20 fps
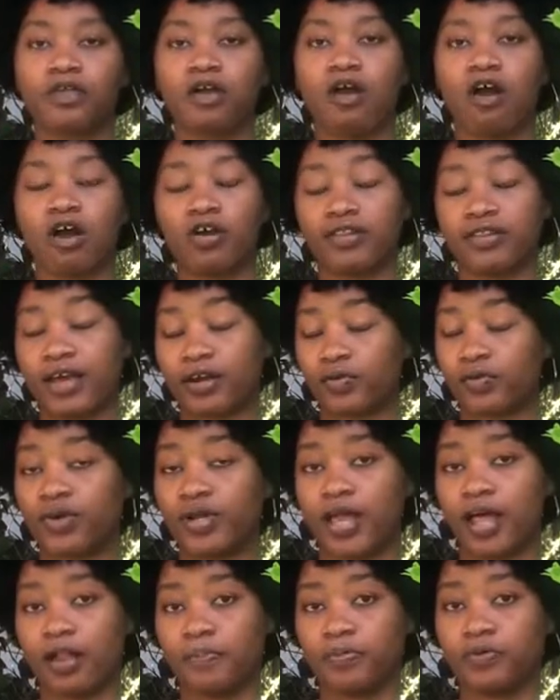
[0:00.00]
or that
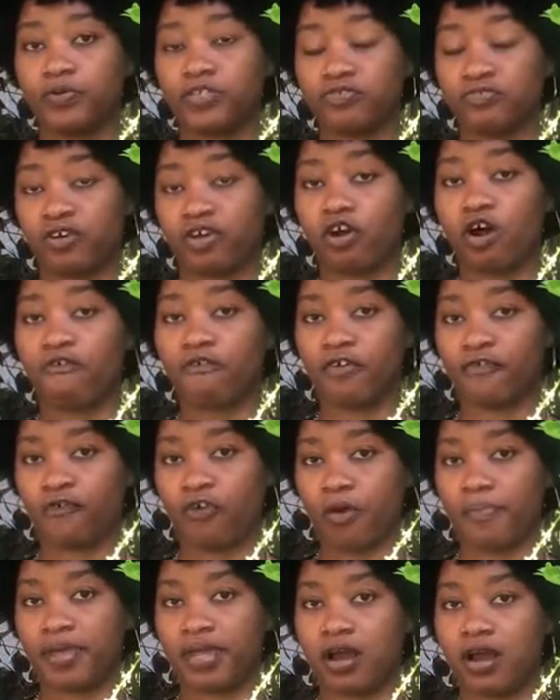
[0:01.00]
could help you to recover
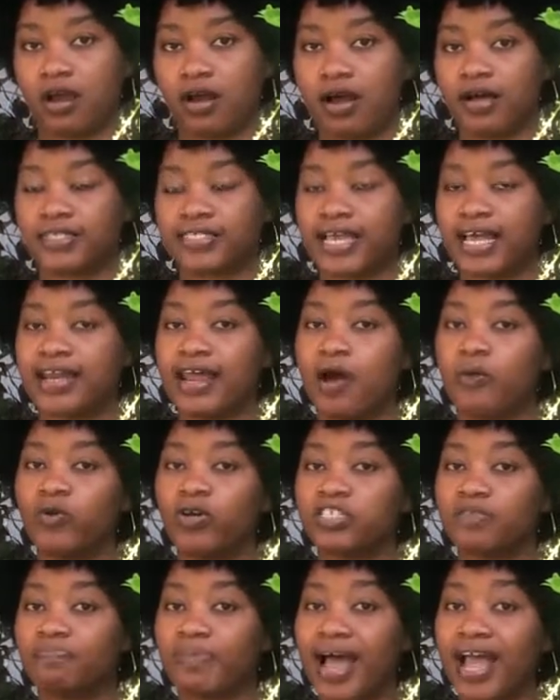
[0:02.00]
from hair loss, and that
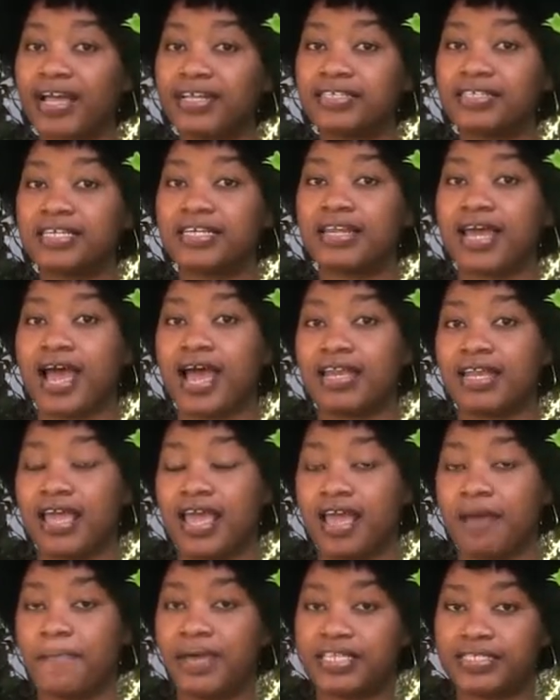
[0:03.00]
was biotin and
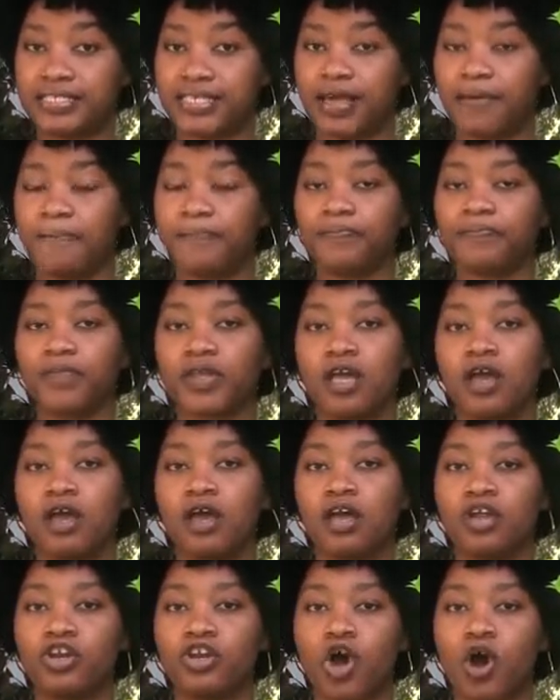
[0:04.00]
MSM.
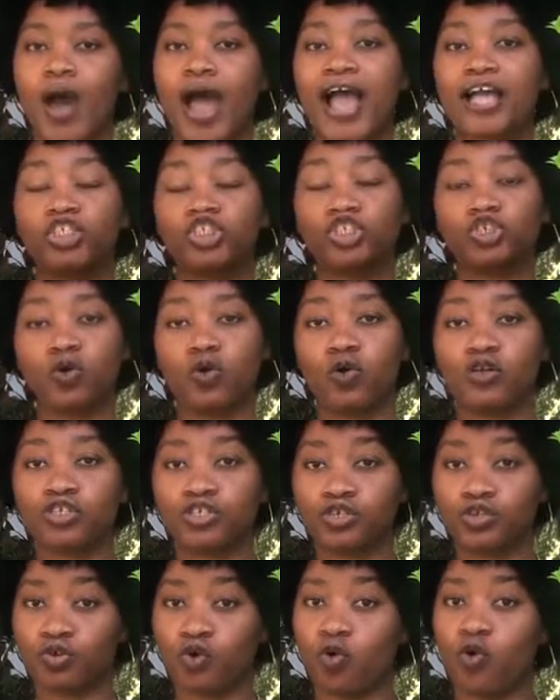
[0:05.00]
Now, I
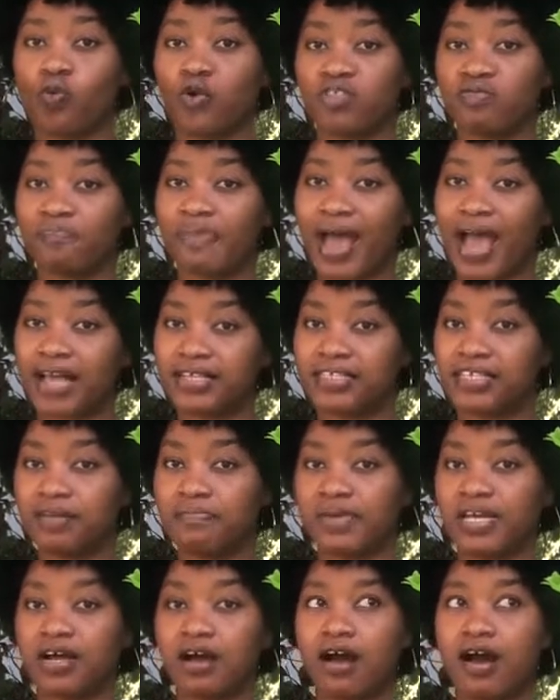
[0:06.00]
chose to go with
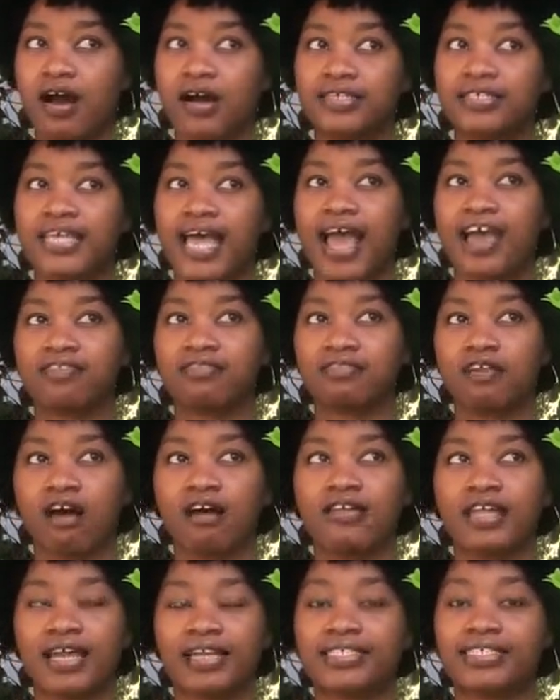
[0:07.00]
biotin because I
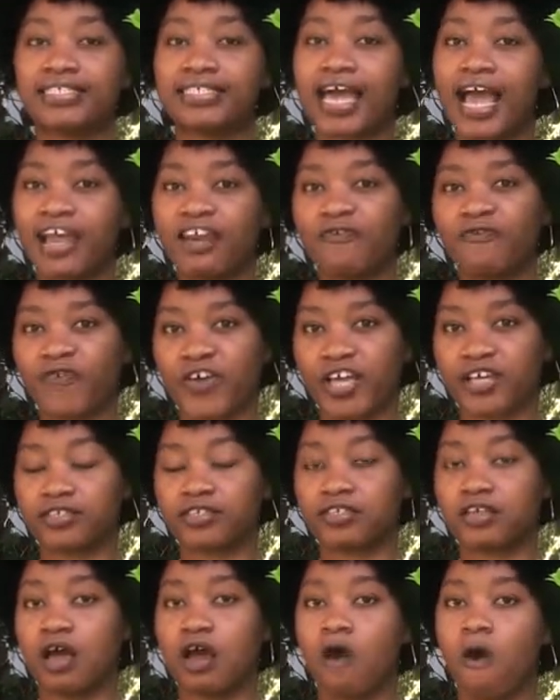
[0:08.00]
thought that the side
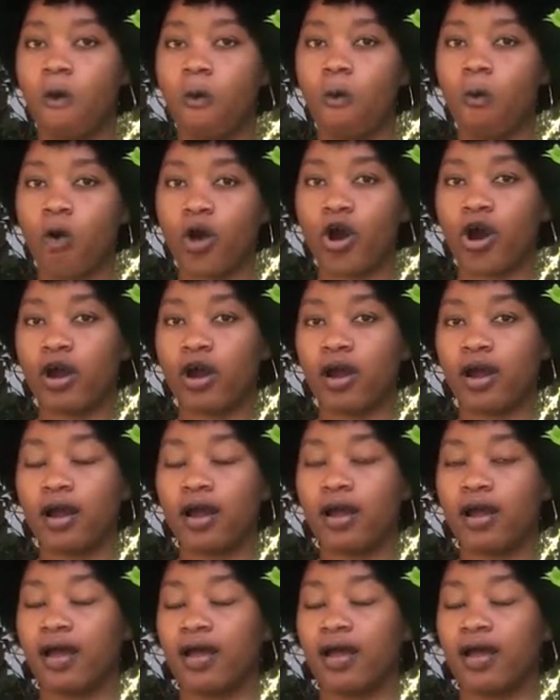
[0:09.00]
effects were,